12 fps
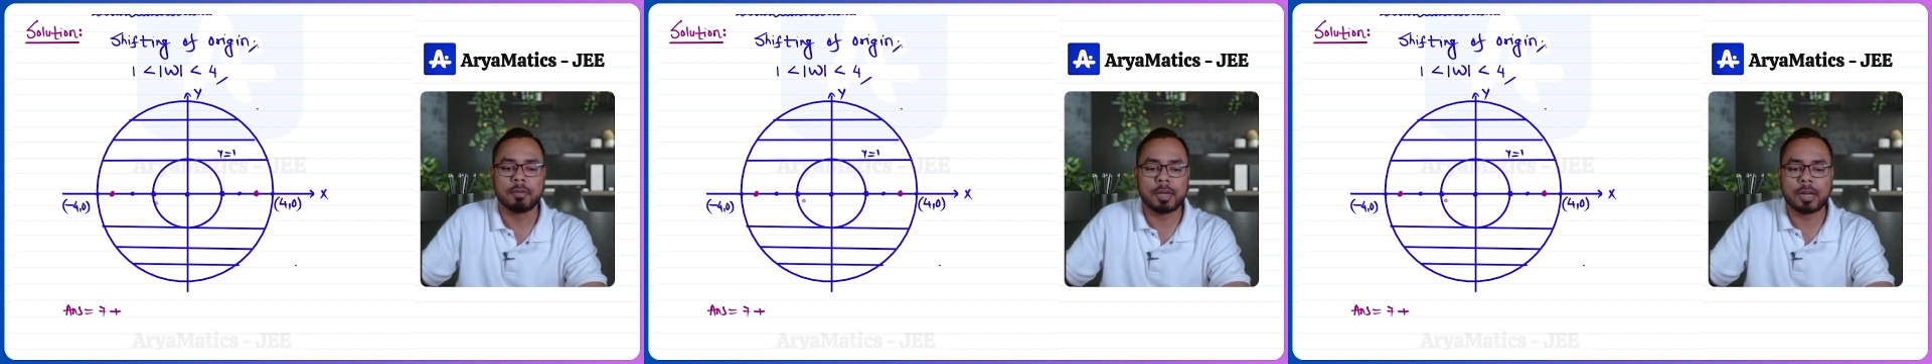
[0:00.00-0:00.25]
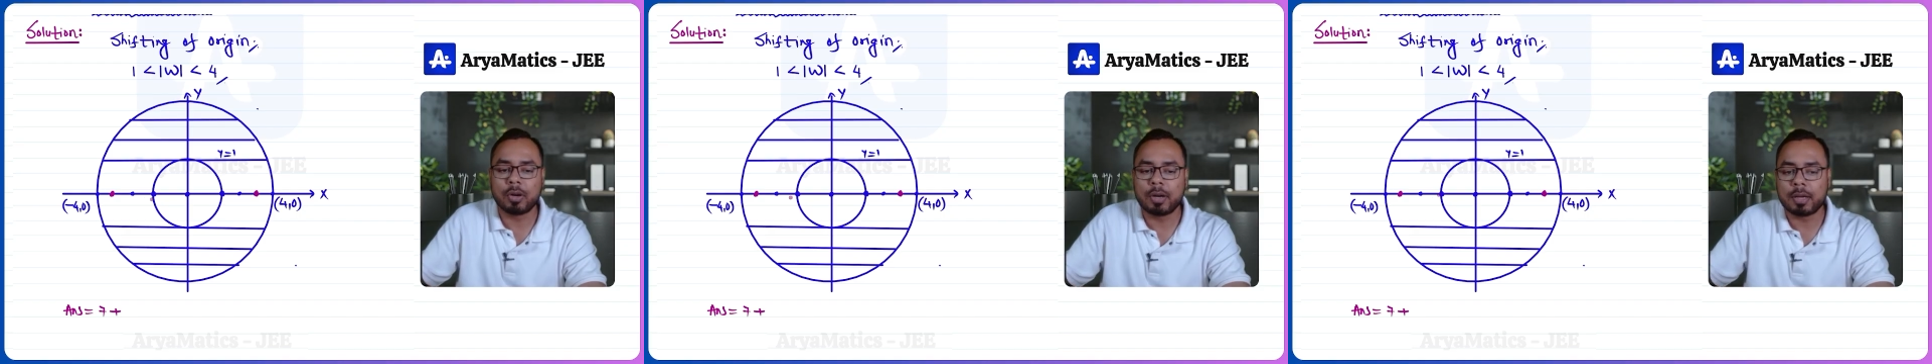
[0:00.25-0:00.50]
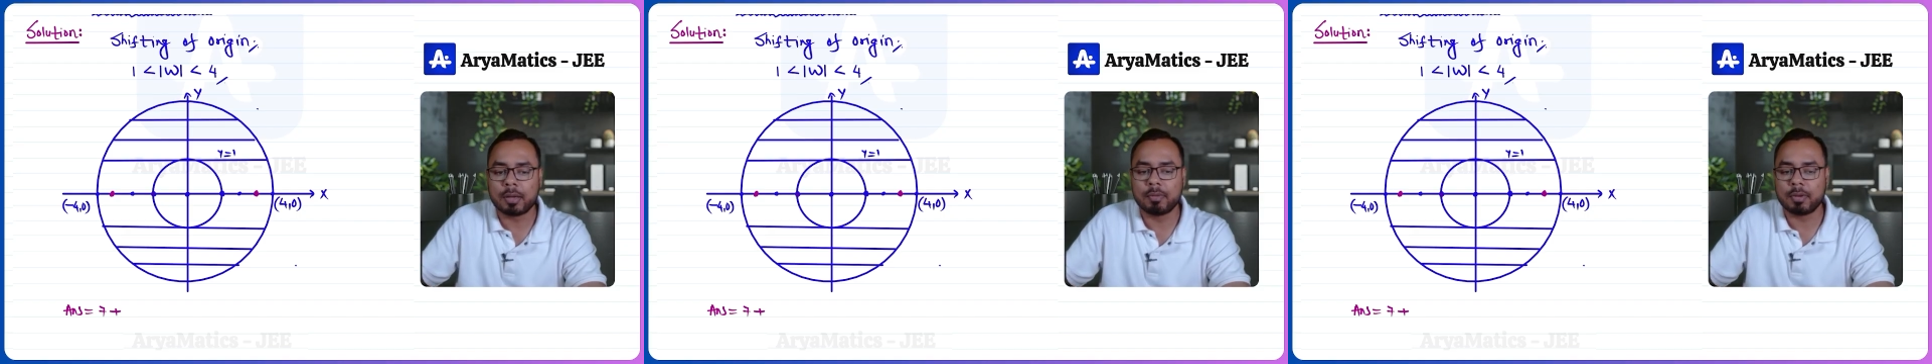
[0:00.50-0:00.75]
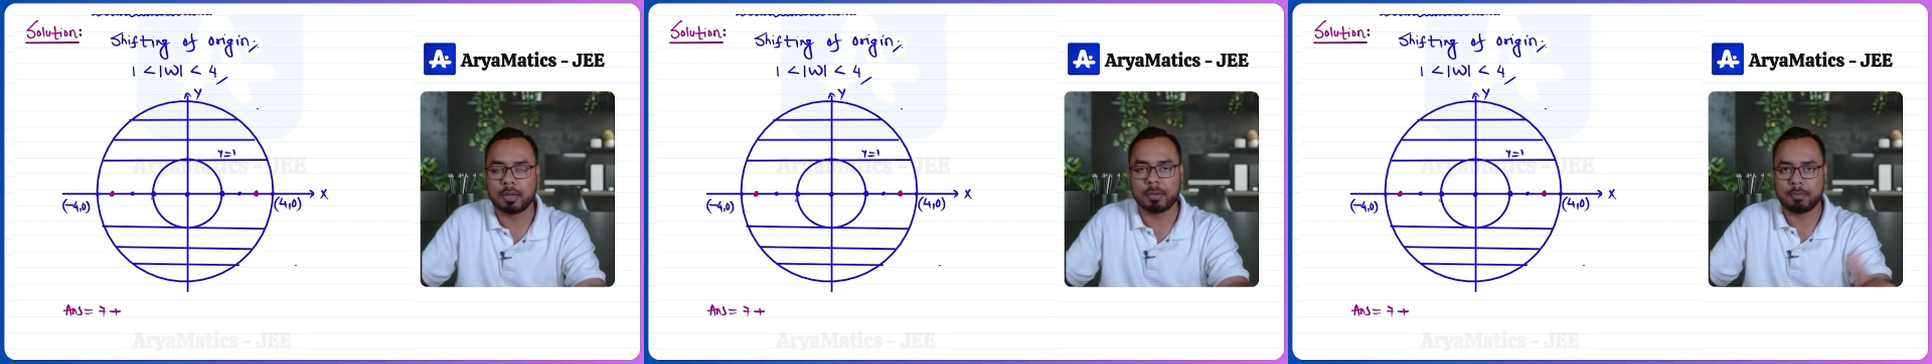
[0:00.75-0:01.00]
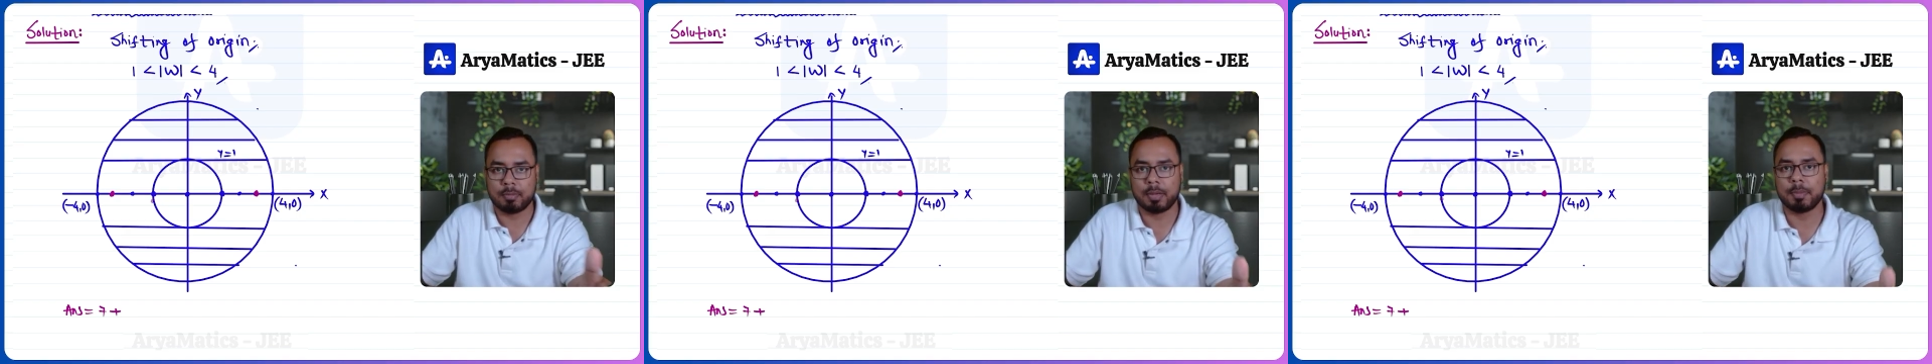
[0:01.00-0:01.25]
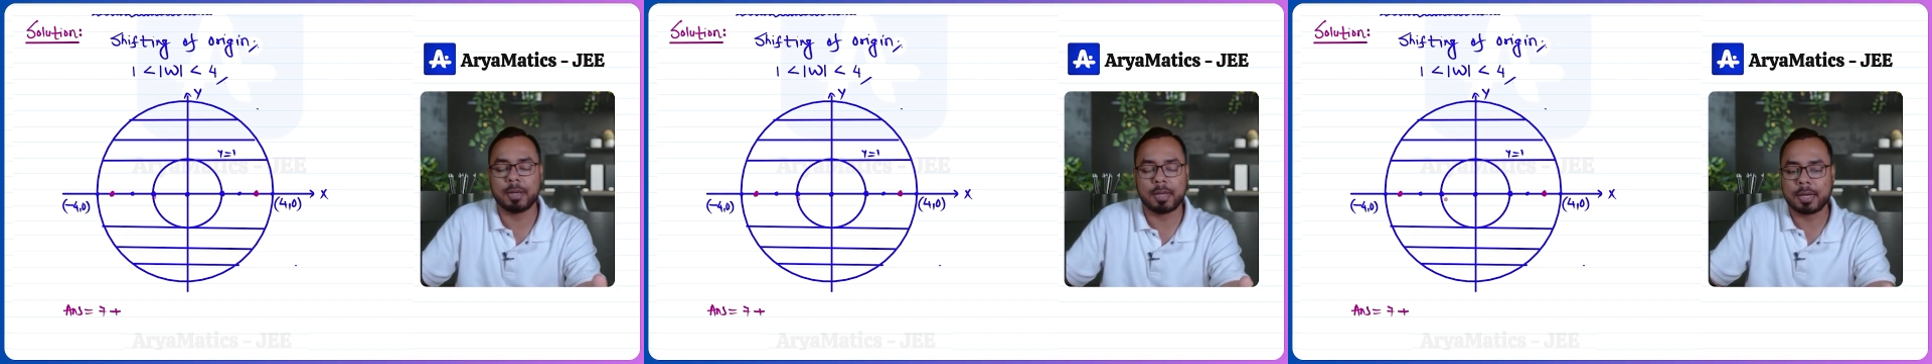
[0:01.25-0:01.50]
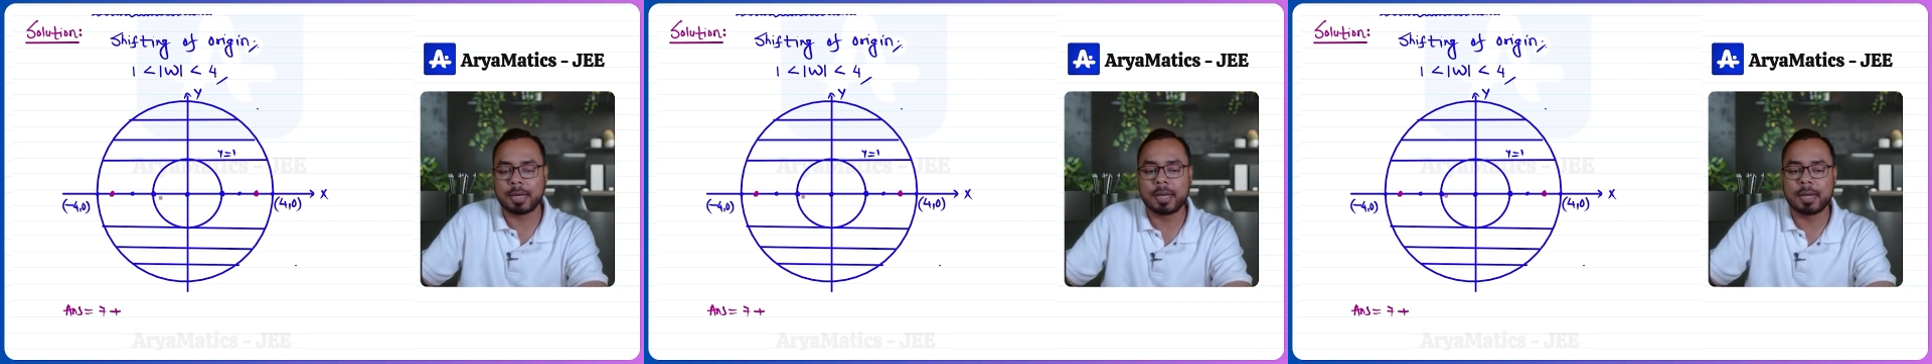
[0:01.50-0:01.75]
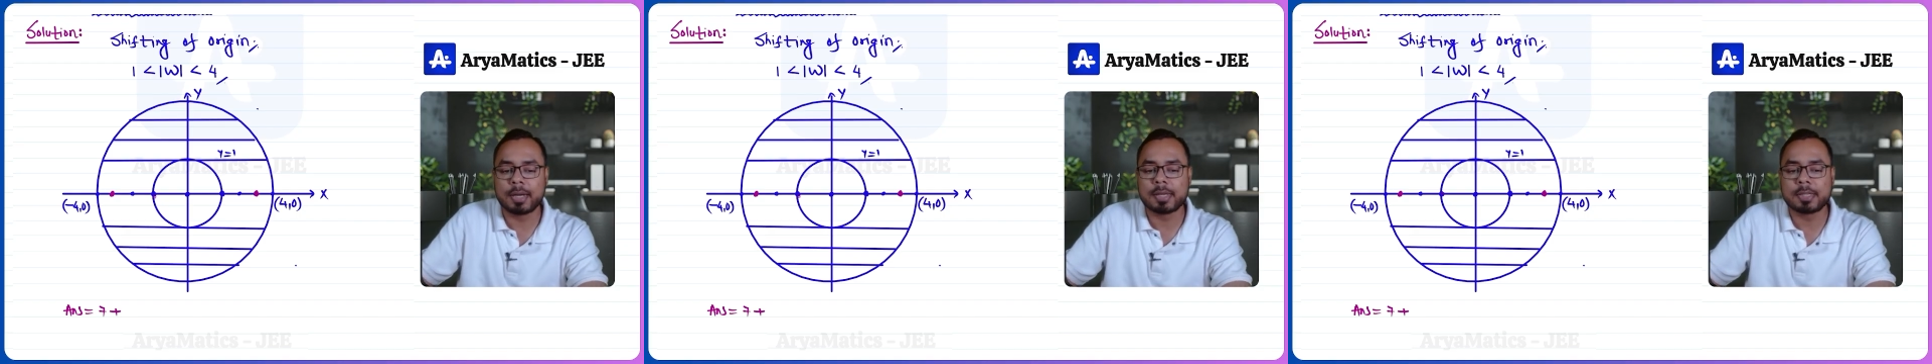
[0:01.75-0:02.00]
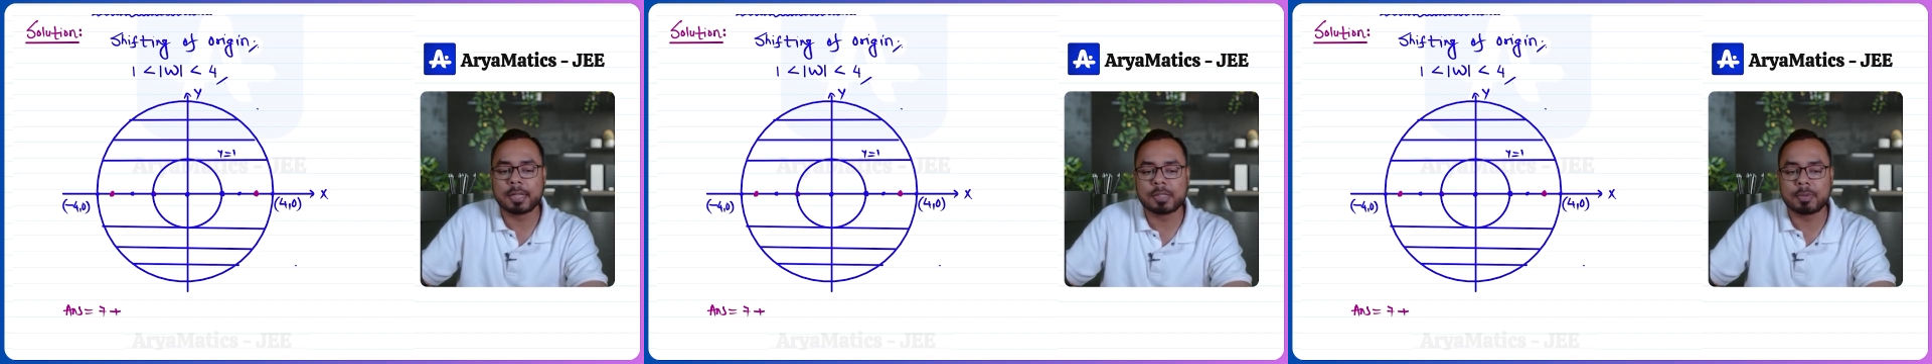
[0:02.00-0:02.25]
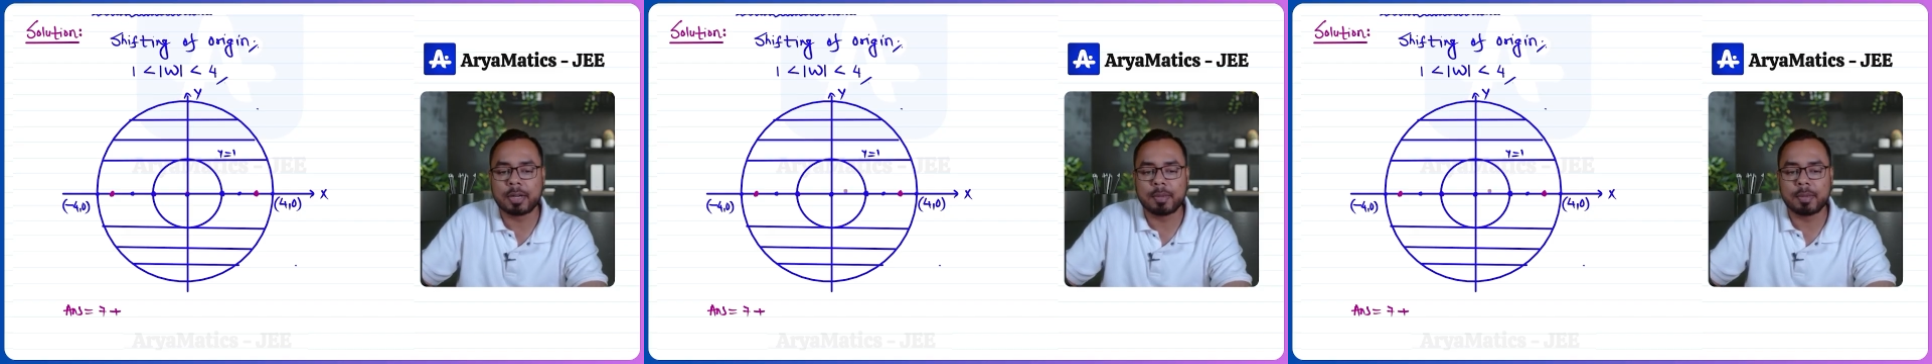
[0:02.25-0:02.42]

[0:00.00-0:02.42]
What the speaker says: We are not, at a later stage,